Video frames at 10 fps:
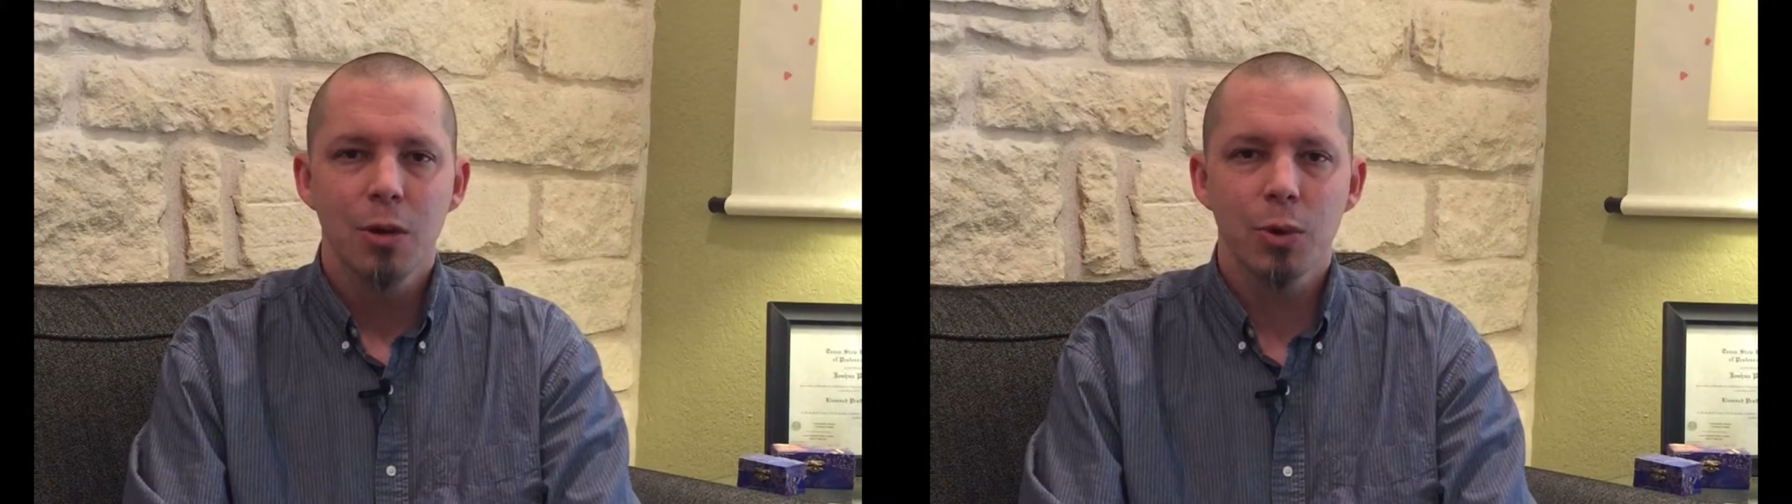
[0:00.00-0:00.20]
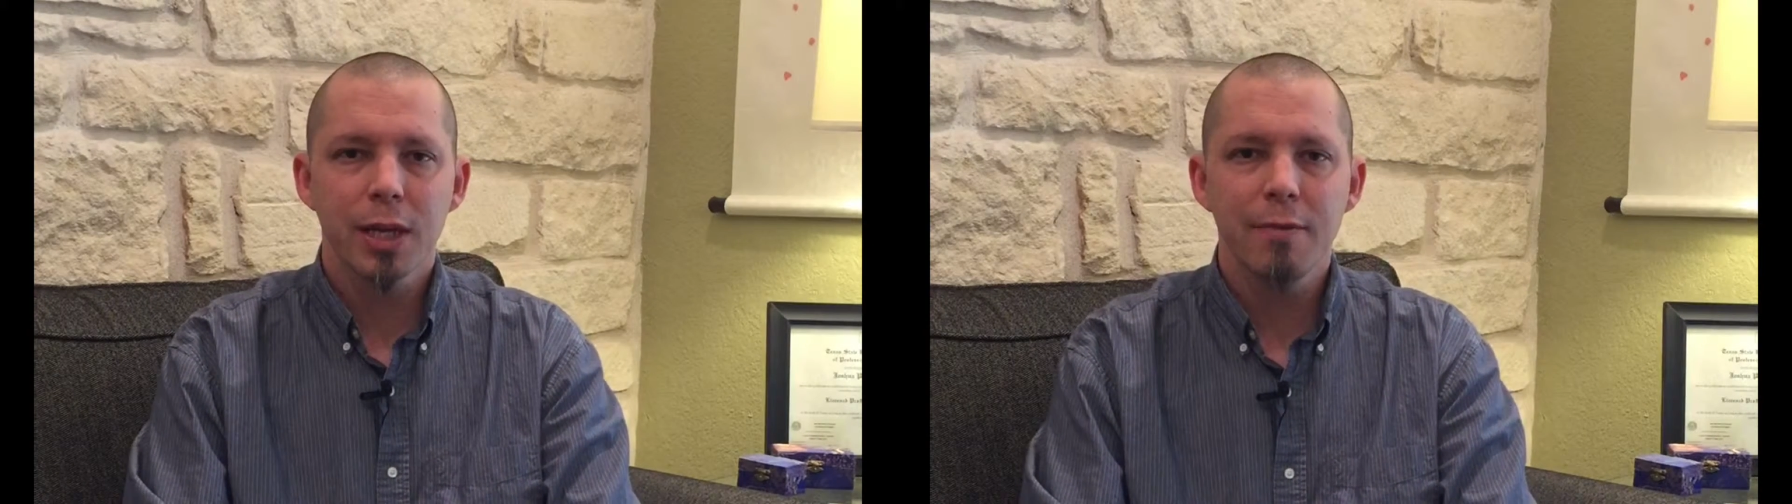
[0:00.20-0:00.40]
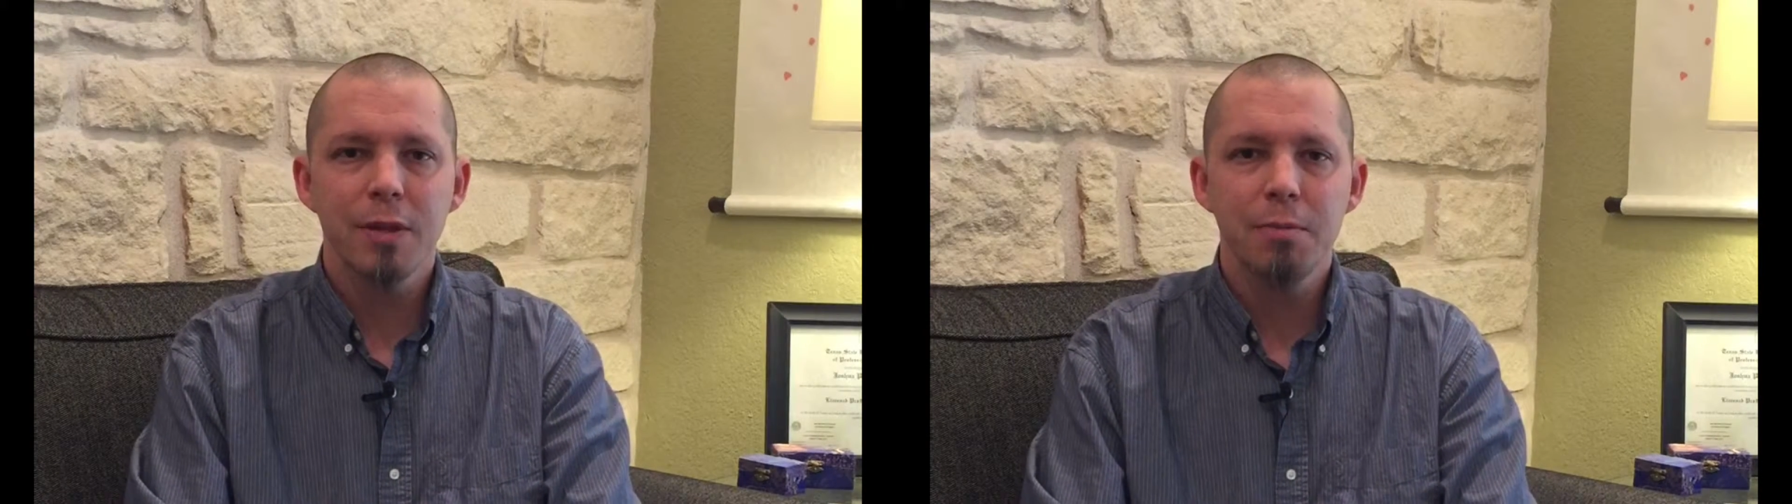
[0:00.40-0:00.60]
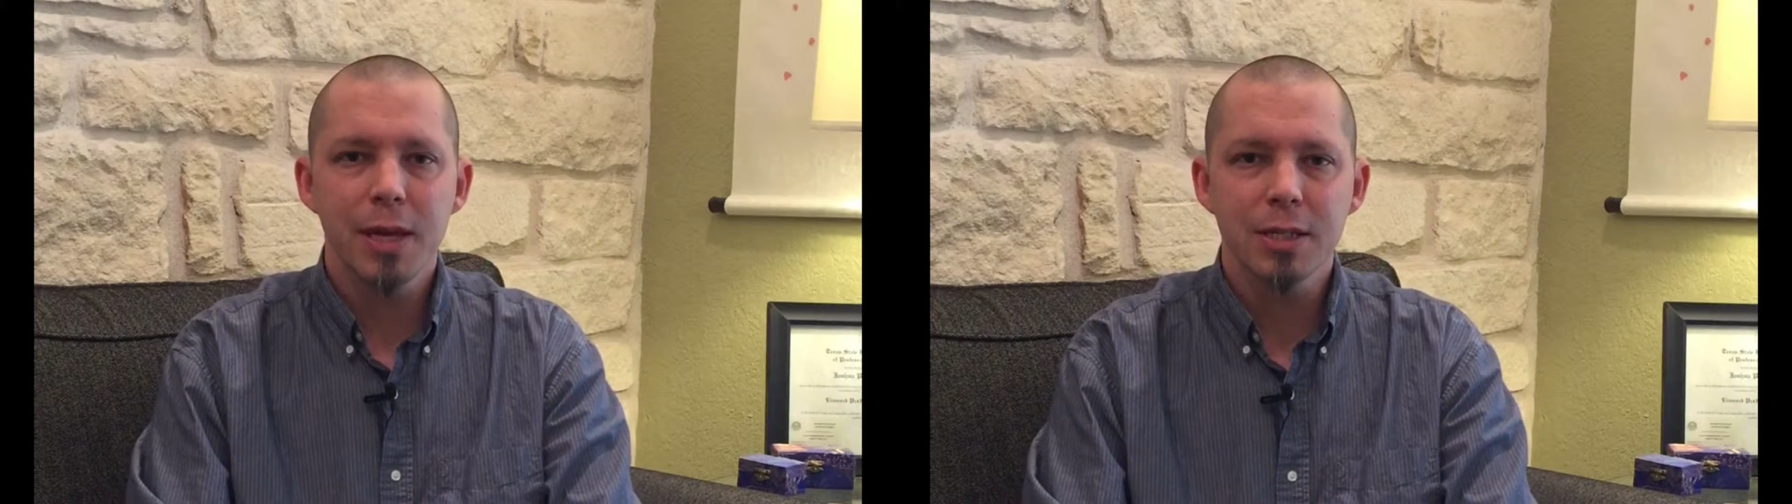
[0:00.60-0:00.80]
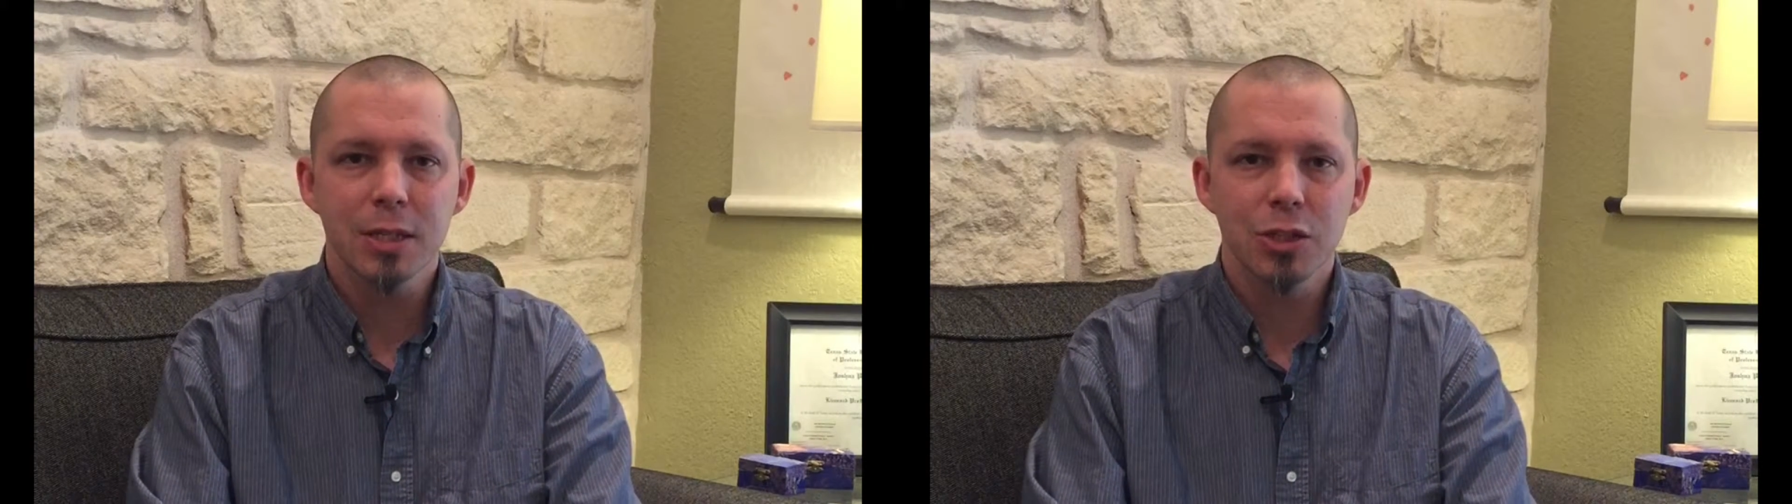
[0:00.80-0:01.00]
we're given
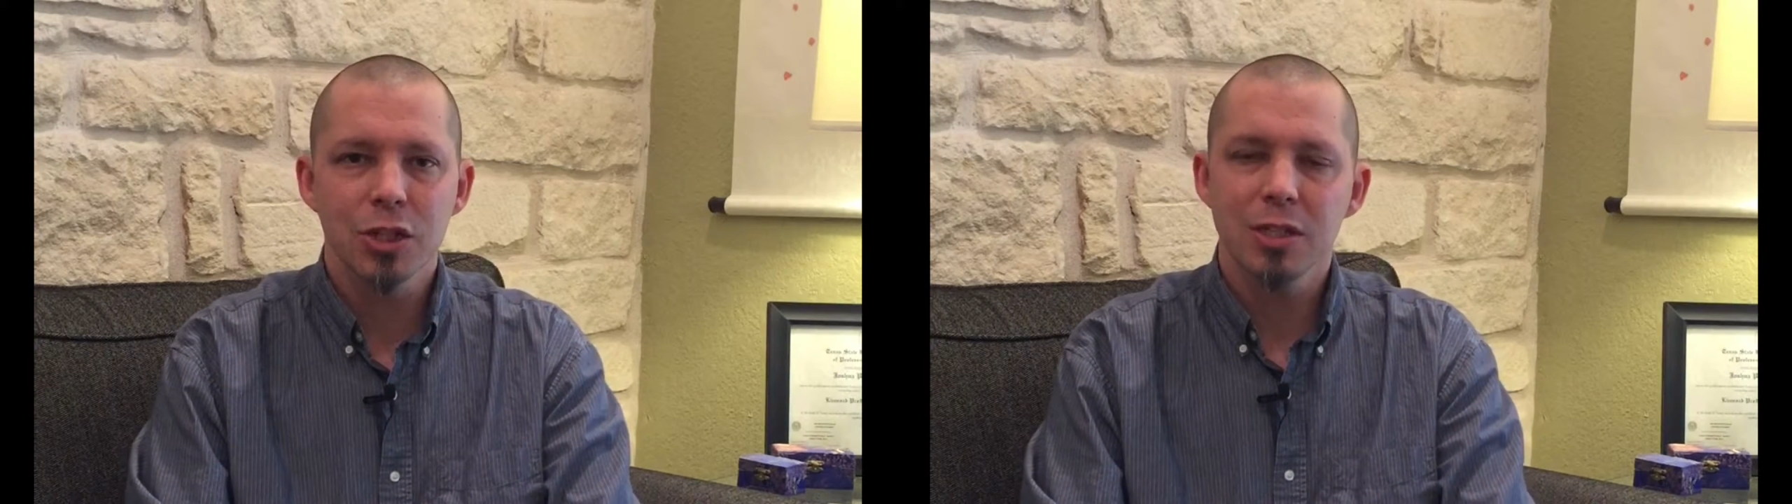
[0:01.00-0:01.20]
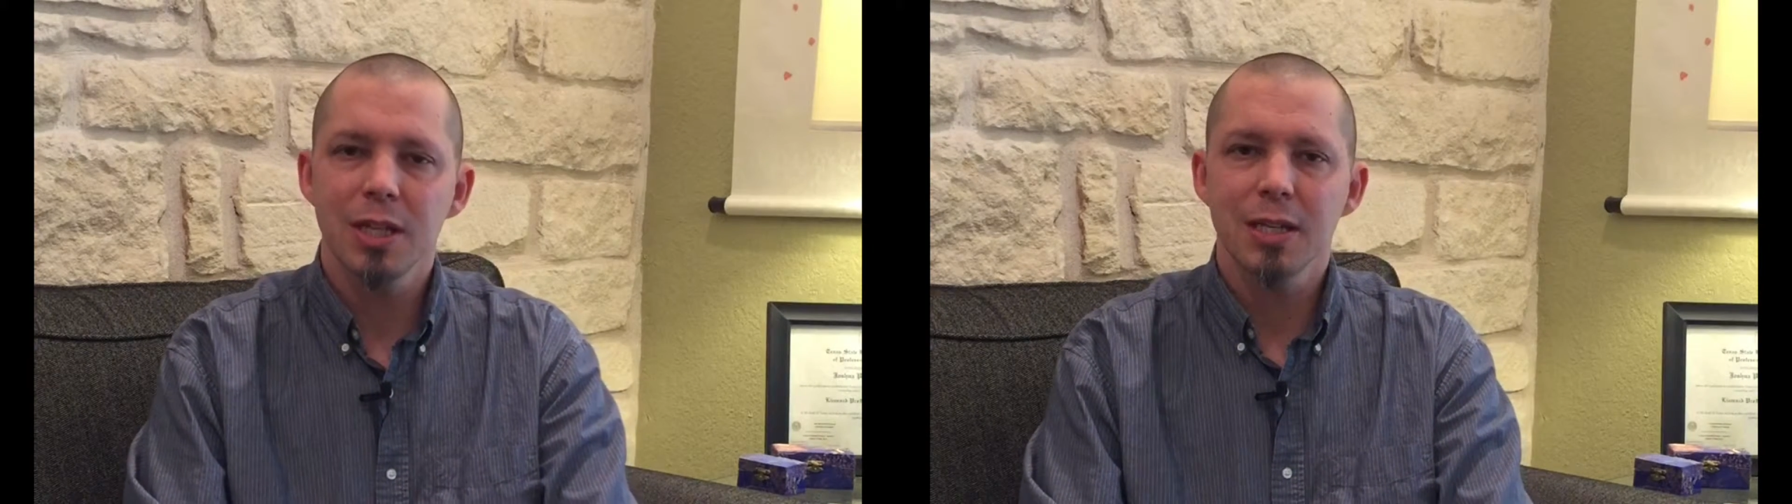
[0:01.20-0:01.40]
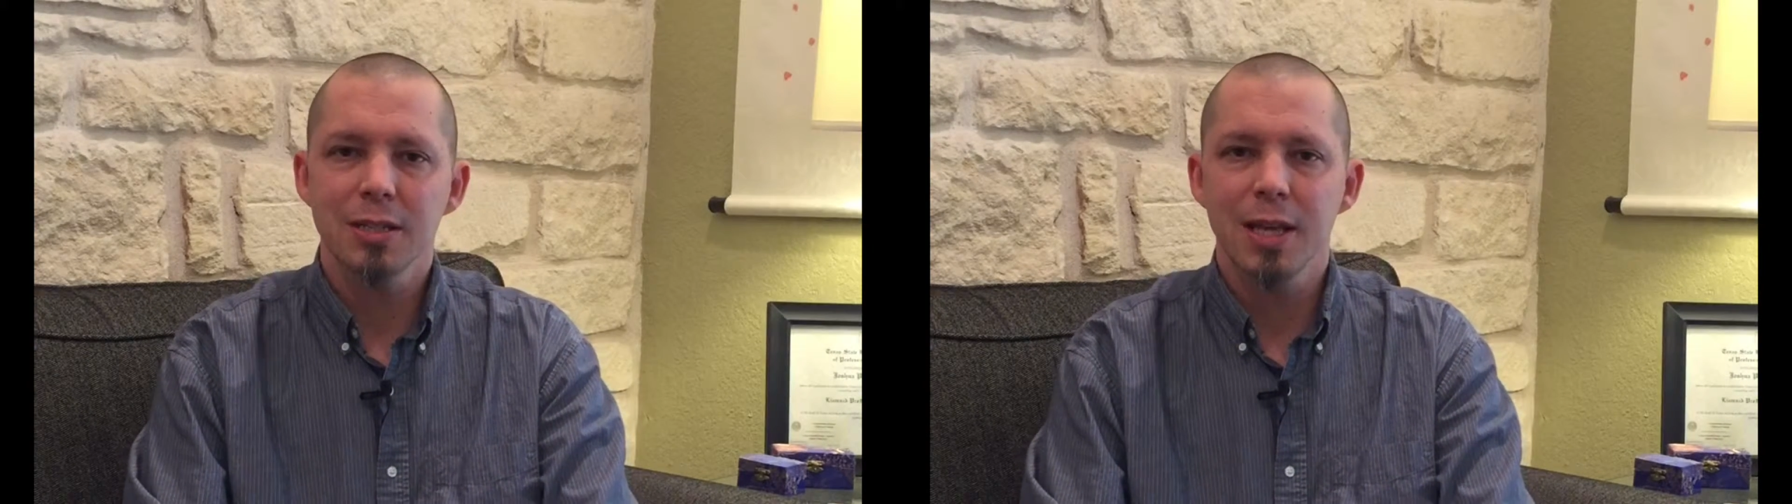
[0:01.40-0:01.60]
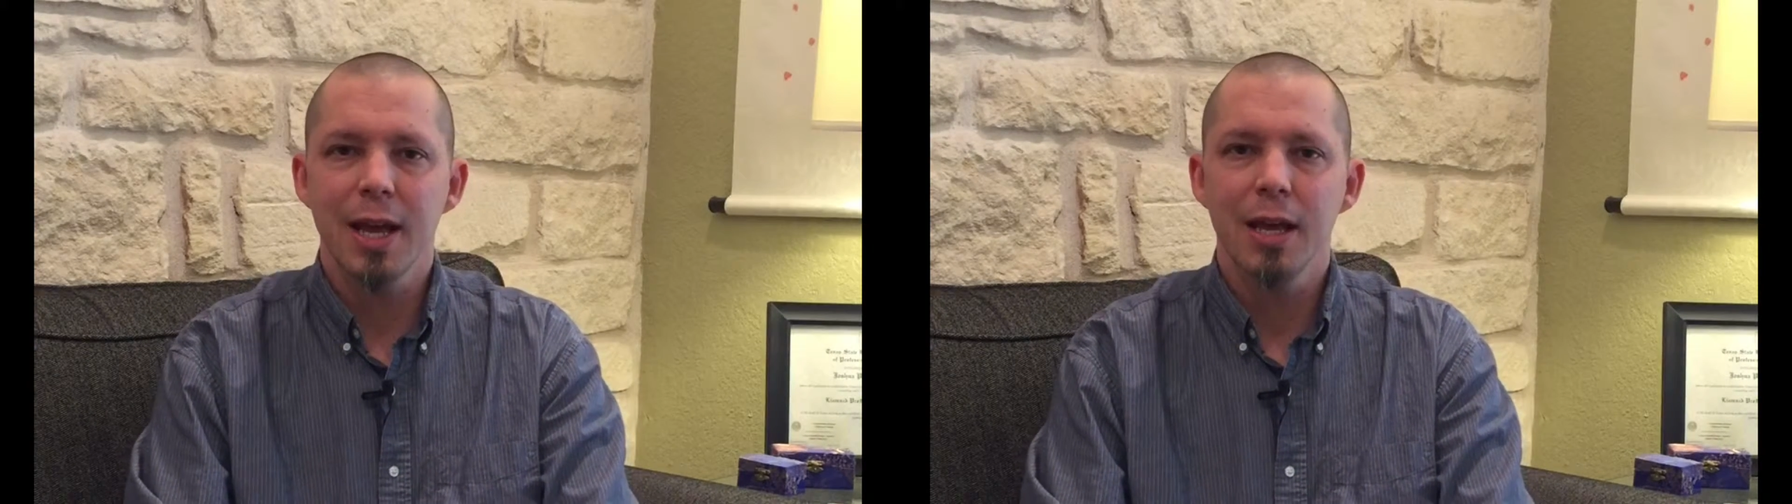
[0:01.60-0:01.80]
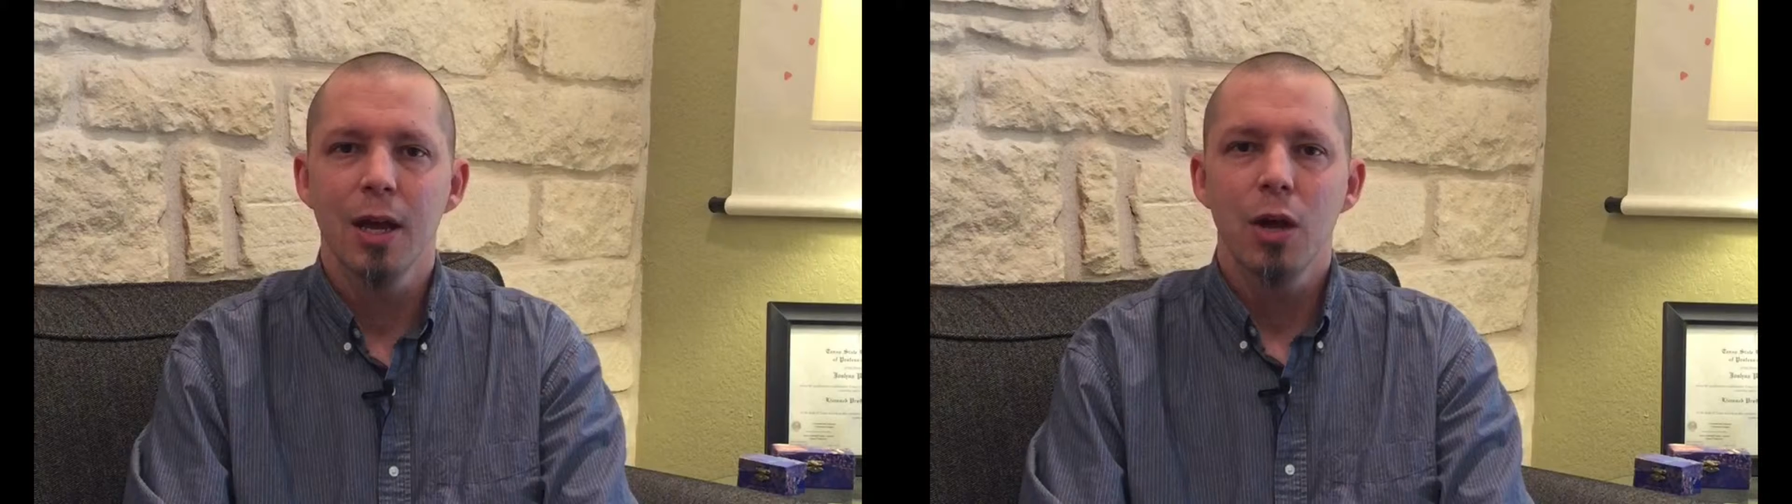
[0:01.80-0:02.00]
messages that
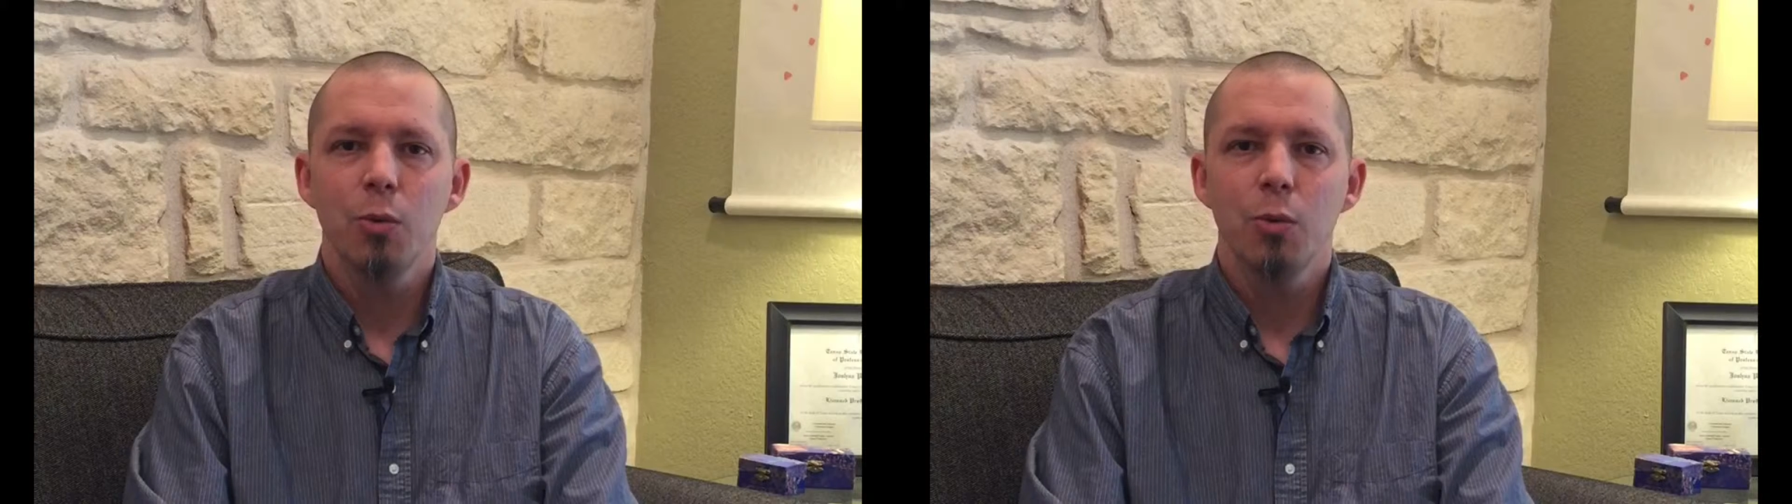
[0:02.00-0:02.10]
say